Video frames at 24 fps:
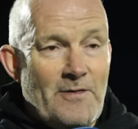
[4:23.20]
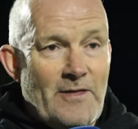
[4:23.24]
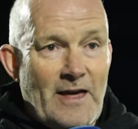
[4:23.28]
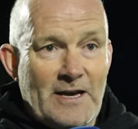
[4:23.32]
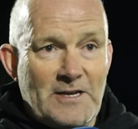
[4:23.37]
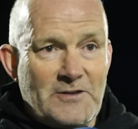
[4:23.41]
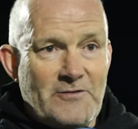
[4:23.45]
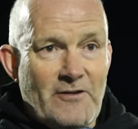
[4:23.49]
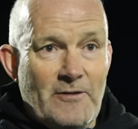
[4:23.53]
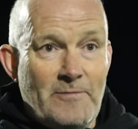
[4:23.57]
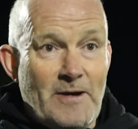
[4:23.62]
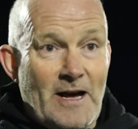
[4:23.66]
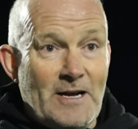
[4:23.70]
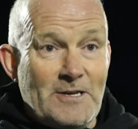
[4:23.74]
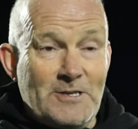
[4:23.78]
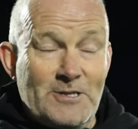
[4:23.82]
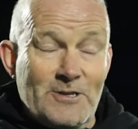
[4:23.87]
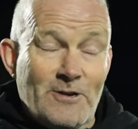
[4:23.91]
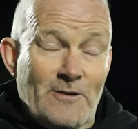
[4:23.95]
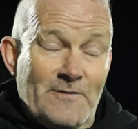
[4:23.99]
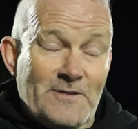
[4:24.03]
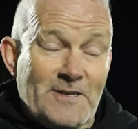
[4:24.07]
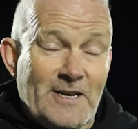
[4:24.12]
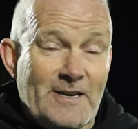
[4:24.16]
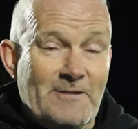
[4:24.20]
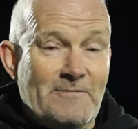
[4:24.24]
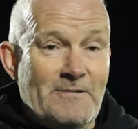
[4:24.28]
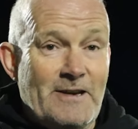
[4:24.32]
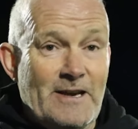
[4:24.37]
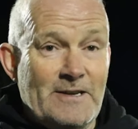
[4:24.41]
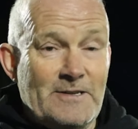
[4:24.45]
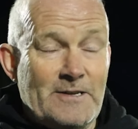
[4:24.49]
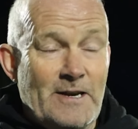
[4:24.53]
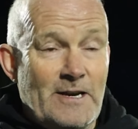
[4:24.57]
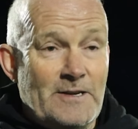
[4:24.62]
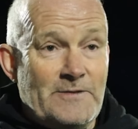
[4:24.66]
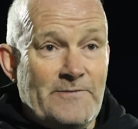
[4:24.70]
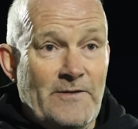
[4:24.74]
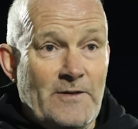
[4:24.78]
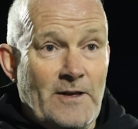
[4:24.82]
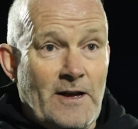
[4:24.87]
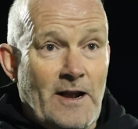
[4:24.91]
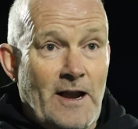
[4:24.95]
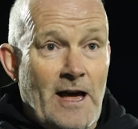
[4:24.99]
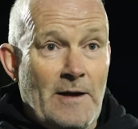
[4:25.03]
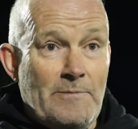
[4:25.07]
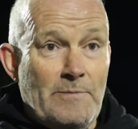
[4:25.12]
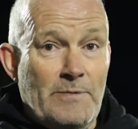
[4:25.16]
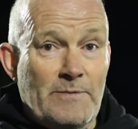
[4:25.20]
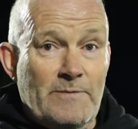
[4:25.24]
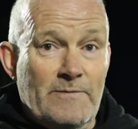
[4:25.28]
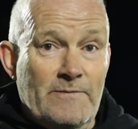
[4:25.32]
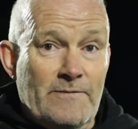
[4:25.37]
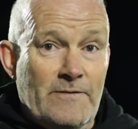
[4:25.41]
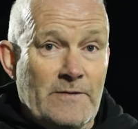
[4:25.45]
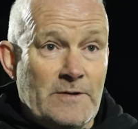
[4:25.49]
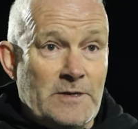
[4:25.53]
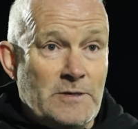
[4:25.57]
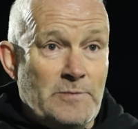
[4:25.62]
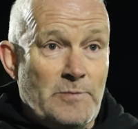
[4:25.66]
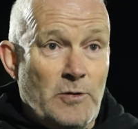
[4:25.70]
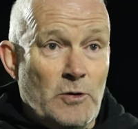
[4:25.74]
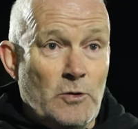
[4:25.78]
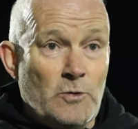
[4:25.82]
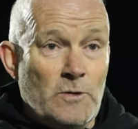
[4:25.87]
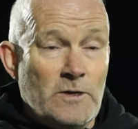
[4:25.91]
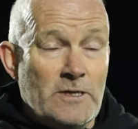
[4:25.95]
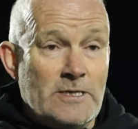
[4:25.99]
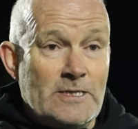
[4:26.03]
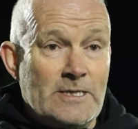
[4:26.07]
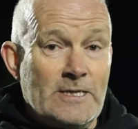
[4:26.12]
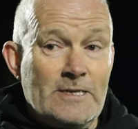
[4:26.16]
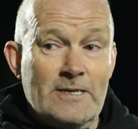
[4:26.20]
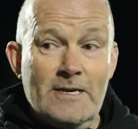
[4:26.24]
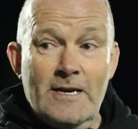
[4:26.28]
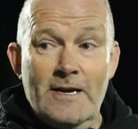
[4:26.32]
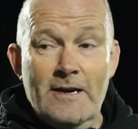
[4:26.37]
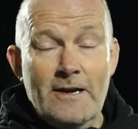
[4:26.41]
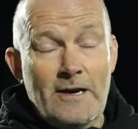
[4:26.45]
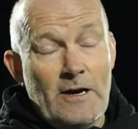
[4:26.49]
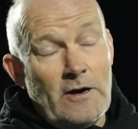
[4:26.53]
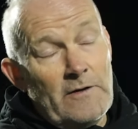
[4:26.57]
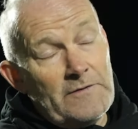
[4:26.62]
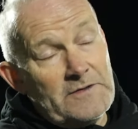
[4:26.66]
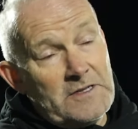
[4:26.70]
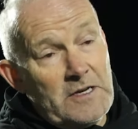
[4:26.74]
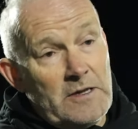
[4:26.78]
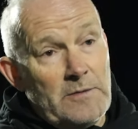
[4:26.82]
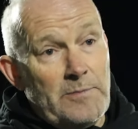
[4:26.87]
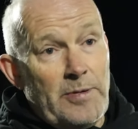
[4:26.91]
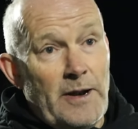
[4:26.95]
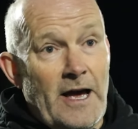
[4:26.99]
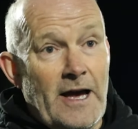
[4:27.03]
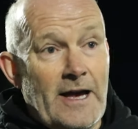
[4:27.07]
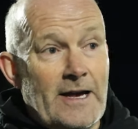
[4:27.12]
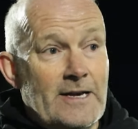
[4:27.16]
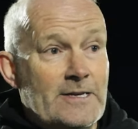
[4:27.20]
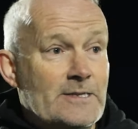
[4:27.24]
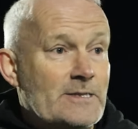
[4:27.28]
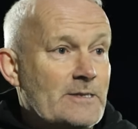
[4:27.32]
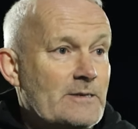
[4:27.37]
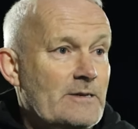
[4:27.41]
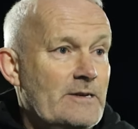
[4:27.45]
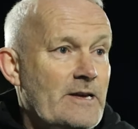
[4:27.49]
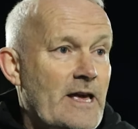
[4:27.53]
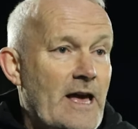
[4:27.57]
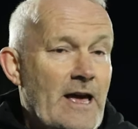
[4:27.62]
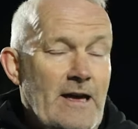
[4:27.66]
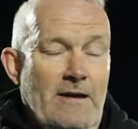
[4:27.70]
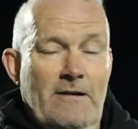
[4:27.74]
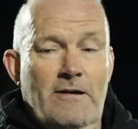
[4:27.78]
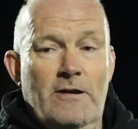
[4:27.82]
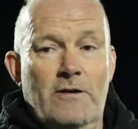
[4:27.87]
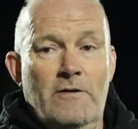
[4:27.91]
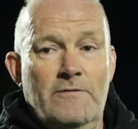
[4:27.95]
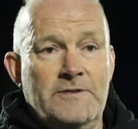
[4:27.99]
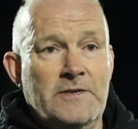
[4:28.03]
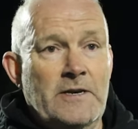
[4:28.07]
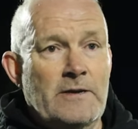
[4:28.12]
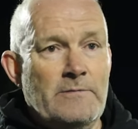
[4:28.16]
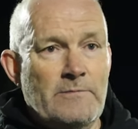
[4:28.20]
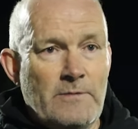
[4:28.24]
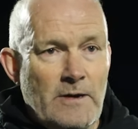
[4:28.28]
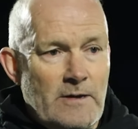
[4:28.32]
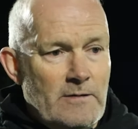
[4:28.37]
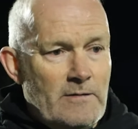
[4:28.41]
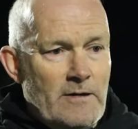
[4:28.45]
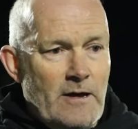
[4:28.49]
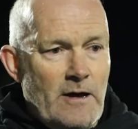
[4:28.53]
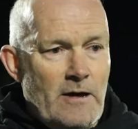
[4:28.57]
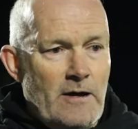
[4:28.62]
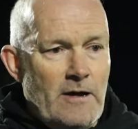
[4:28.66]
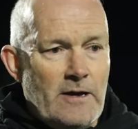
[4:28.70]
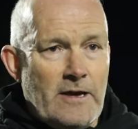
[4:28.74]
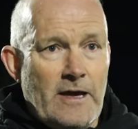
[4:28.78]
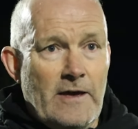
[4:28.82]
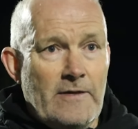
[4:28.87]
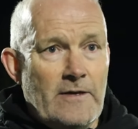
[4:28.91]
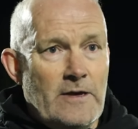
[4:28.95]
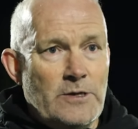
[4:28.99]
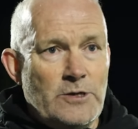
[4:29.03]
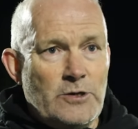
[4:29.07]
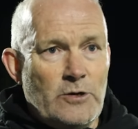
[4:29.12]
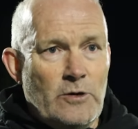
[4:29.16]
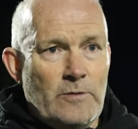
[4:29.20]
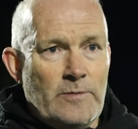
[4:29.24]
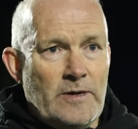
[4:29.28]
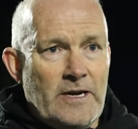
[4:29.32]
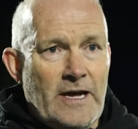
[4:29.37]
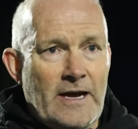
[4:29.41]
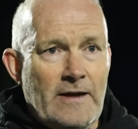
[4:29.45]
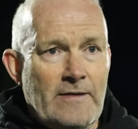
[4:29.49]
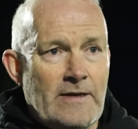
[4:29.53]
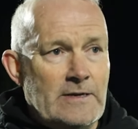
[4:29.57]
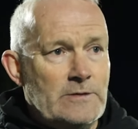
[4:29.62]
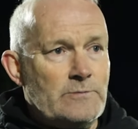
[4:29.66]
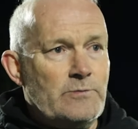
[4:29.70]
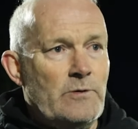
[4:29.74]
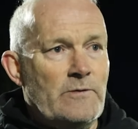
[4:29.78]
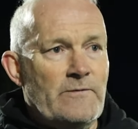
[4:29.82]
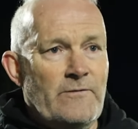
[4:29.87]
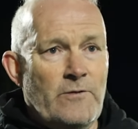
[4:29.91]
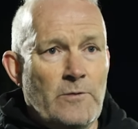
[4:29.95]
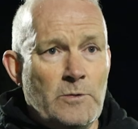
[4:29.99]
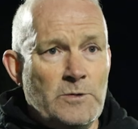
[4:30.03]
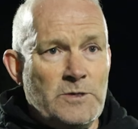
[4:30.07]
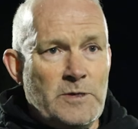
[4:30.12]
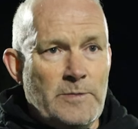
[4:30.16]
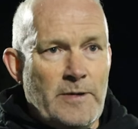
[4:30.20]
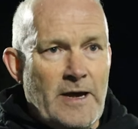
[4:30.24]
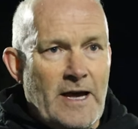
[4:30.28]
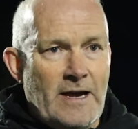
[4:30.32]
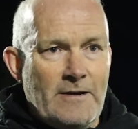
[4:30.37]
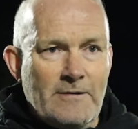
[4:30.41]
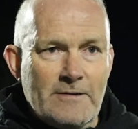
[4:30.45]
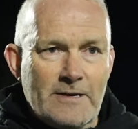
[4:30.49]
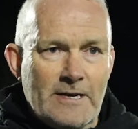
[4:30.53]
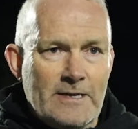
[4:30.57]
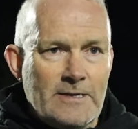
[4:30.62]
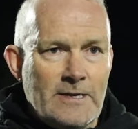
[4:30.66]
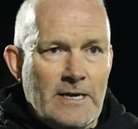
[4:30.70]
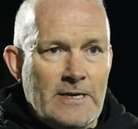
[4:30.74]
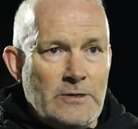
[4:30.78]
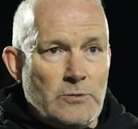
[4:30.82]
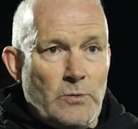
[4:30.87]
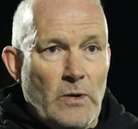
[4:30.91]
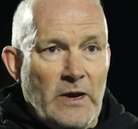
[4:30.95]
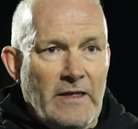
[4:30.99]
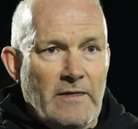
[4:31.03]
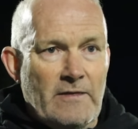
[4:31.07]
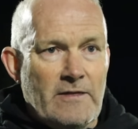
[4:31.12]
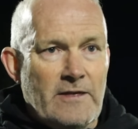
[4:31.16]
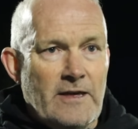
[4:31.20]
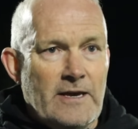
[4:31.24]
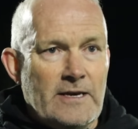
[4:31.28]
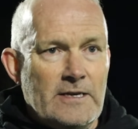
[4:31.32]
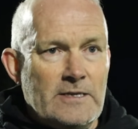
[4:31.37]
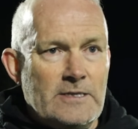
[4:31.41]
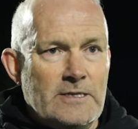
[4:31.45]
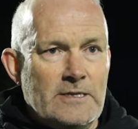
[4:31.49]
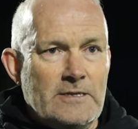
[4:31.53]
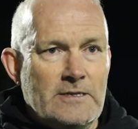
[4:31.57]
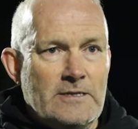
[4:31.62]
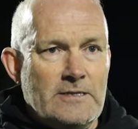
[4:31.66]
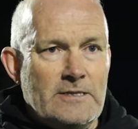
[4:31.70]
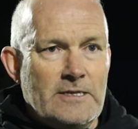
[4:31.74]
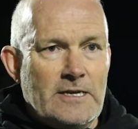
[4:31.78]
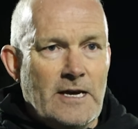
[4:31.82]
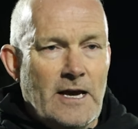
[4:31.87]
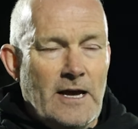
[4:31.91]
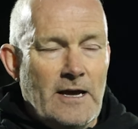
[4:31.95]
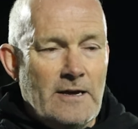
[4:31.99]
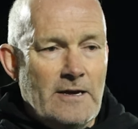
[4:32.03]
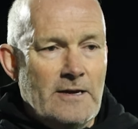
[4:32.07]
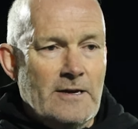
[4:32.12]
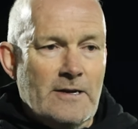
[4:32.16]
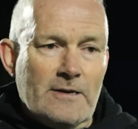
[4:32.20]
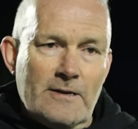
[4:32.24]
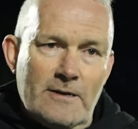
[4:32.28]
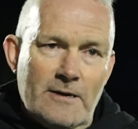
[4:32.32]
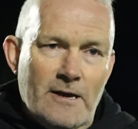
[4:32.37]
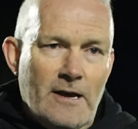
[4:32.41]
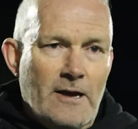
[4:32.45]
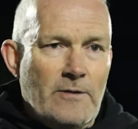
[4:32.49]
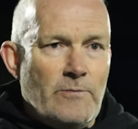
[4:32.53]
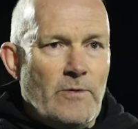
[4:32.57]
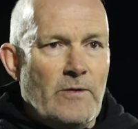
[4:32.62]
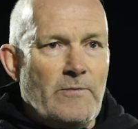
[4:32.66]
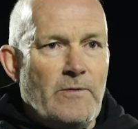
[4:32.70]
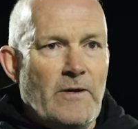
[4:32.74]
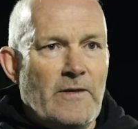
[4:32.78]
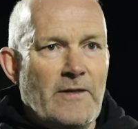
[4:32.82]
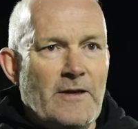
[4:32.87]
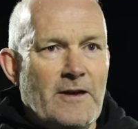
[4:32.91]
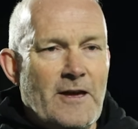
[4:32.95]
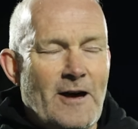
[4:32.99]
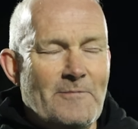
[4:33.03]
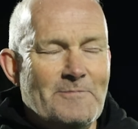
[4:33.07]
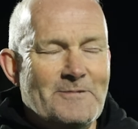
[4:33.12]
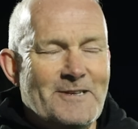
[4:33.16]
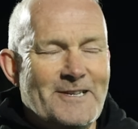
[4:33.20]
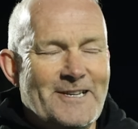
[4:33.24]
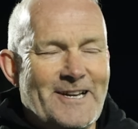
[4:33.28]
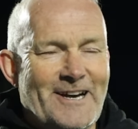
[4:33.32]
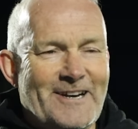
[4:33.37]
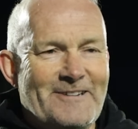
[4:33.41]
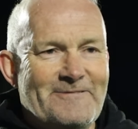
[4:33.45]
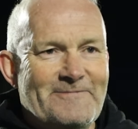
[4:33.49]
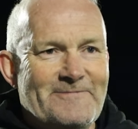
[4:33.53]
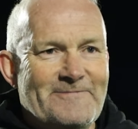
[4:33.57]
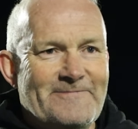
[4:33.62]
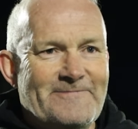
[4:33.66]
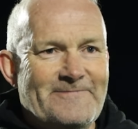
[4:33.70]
Thanks very much. Obviously, it's for the club, for the supporters, obviously the players. Yeah, obviously, I get the enjoyment out. That's what football's about, is winning things. And we've won the cup today.